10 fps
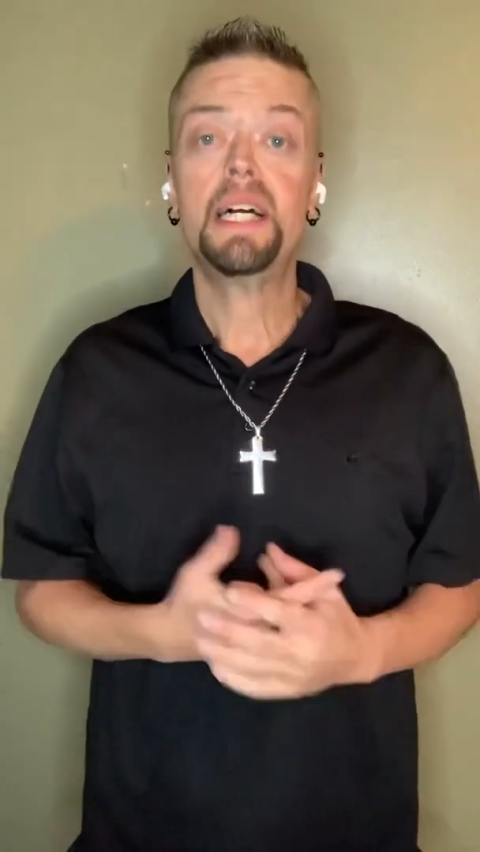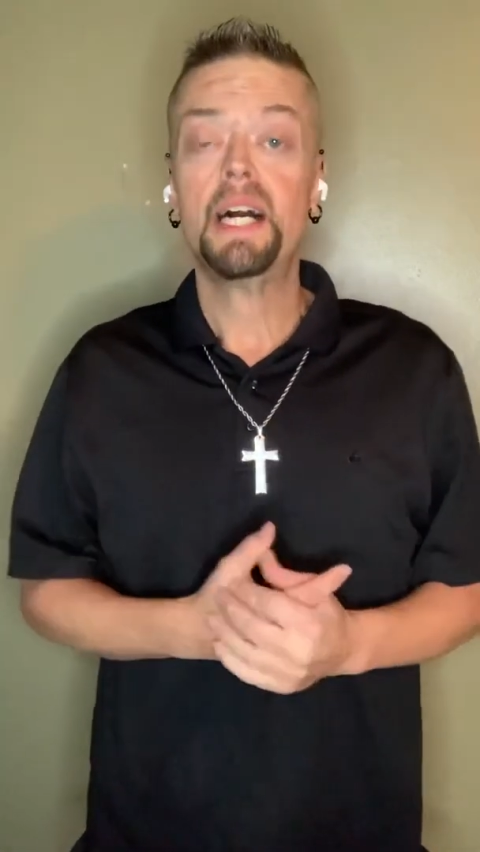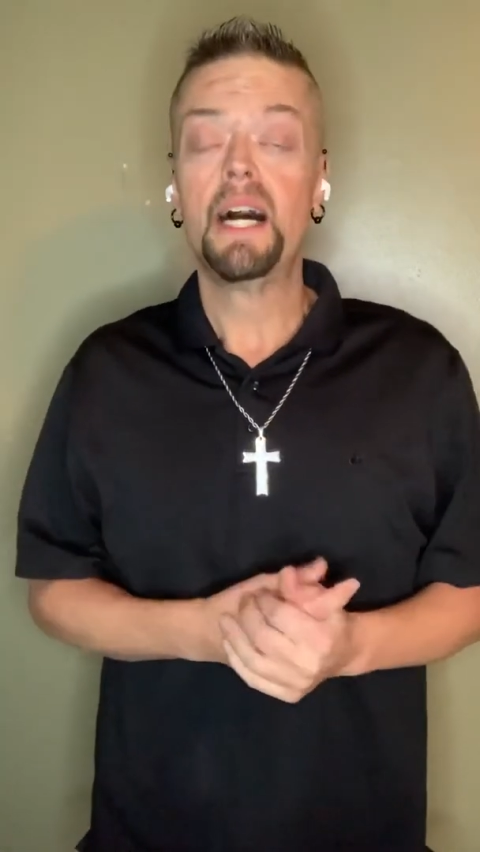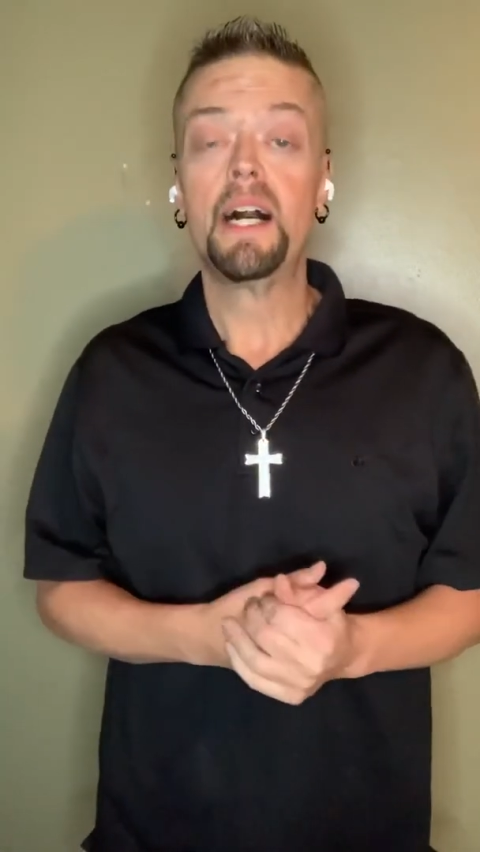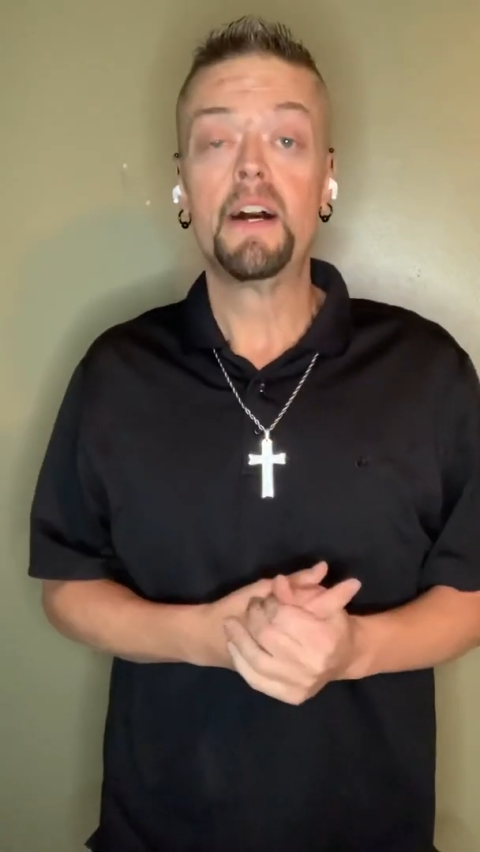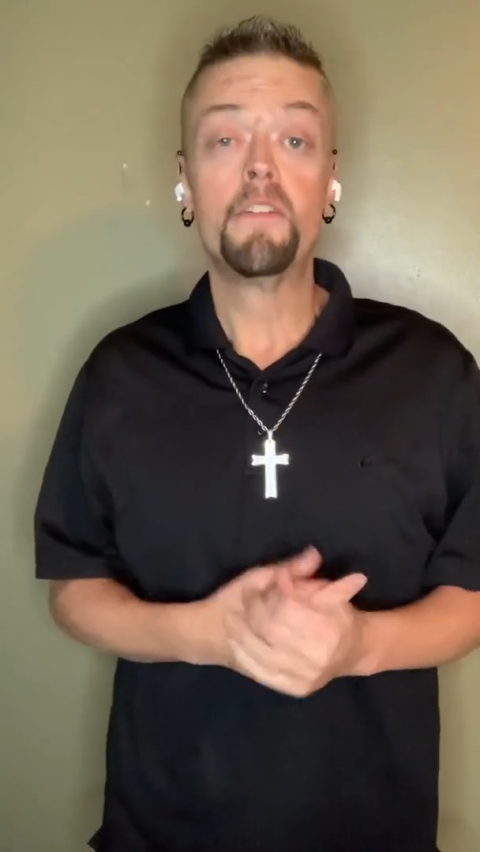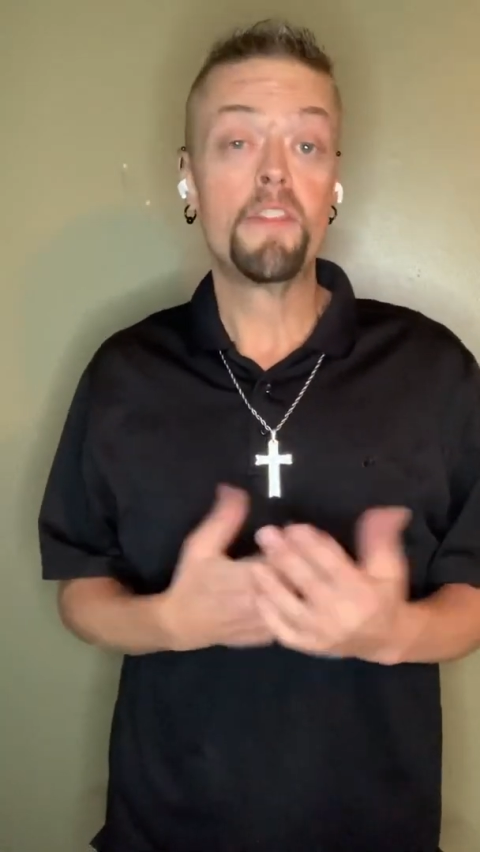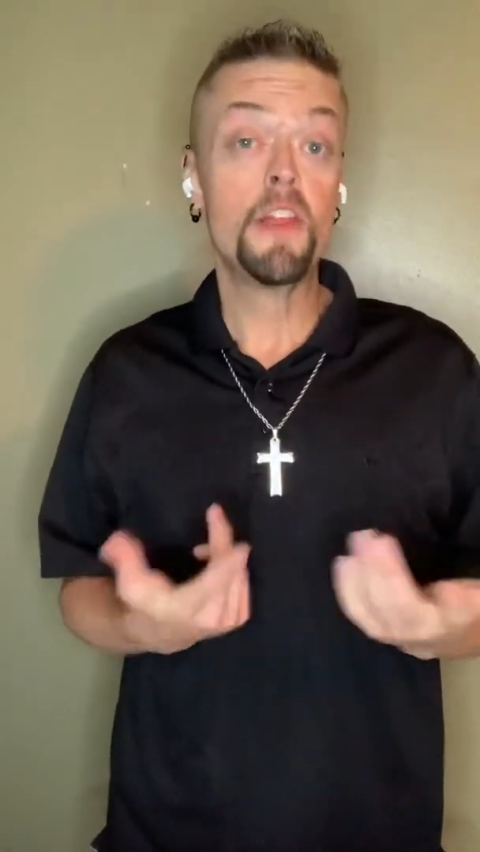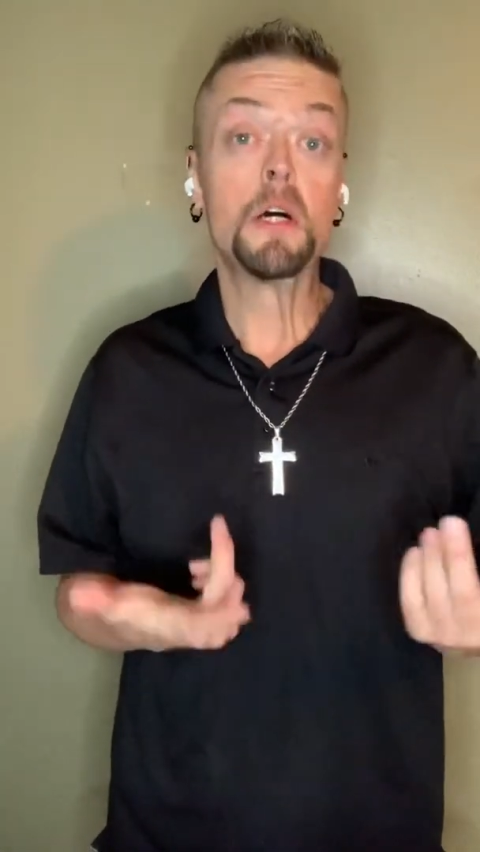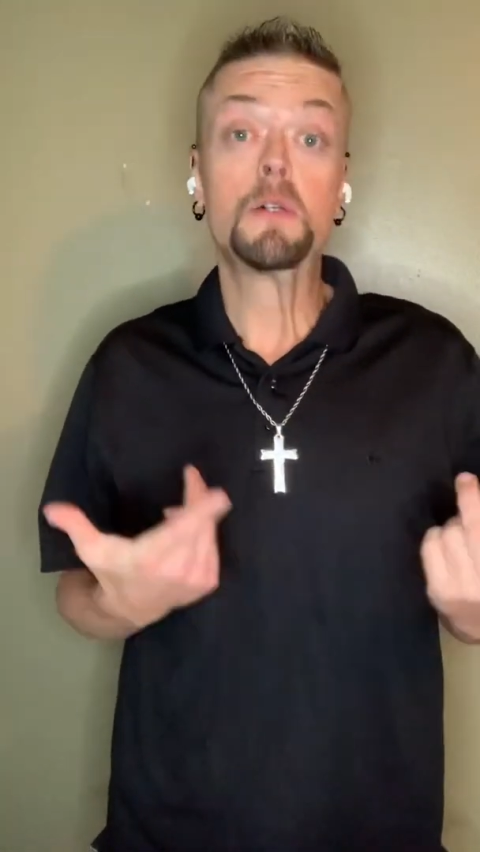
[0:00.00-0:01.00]
of
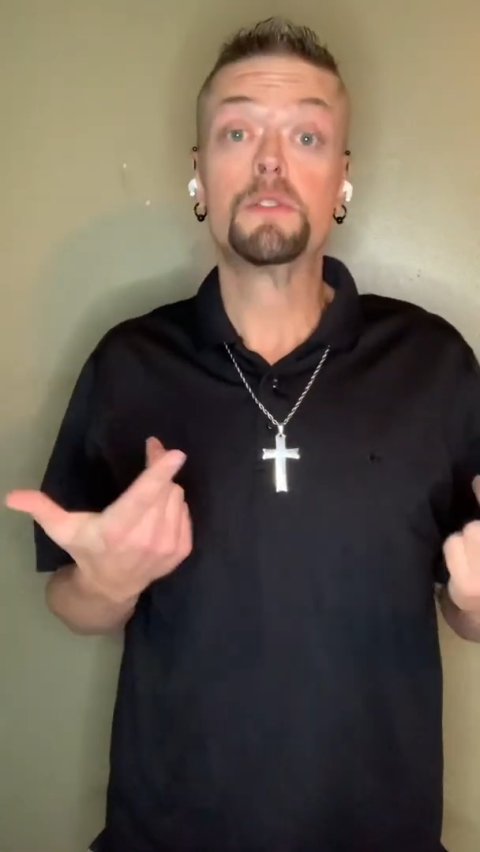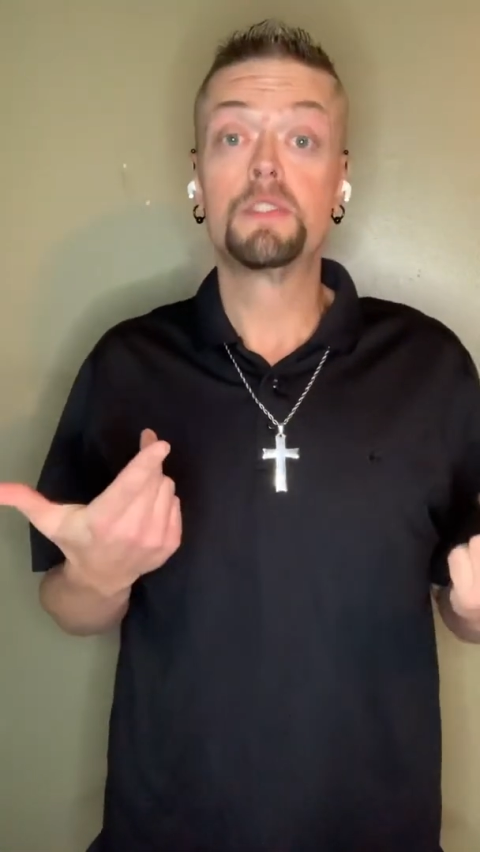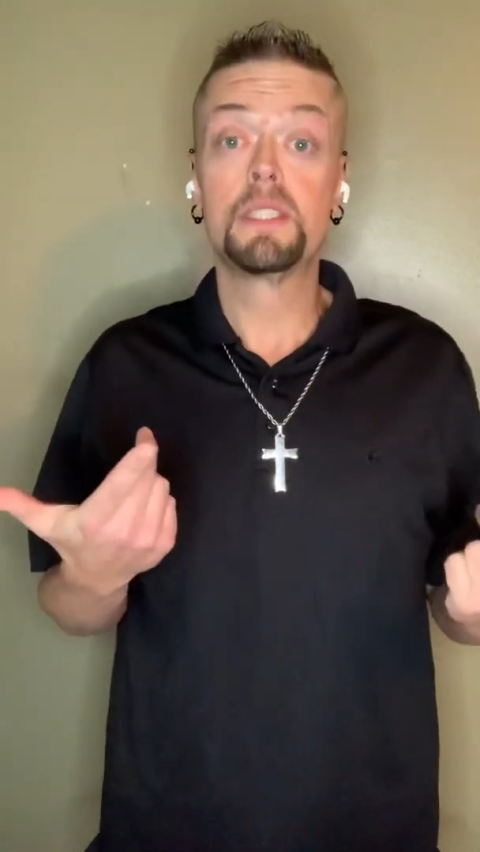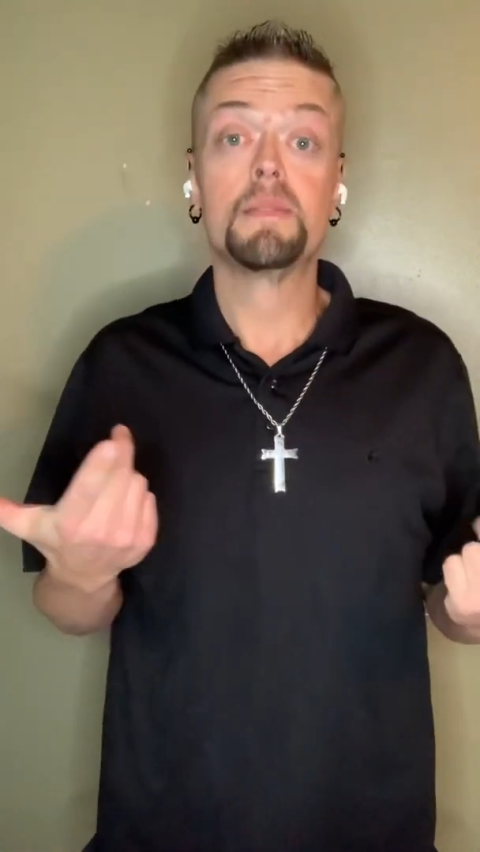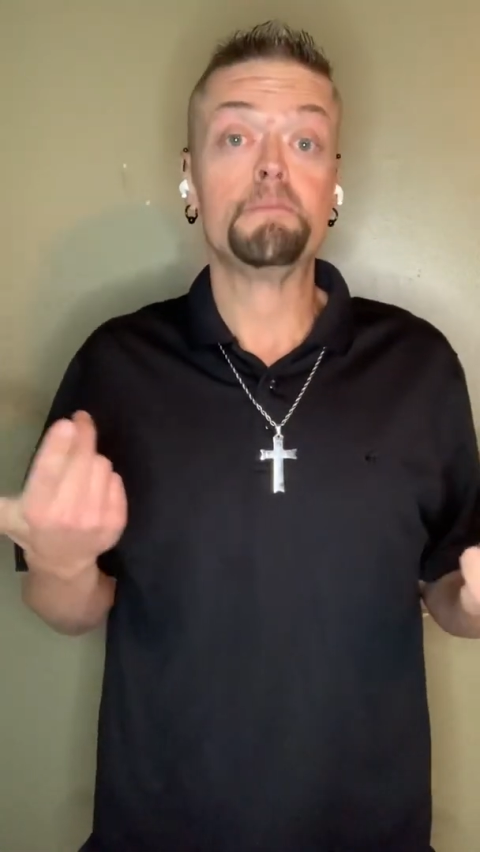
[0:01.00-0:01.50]
those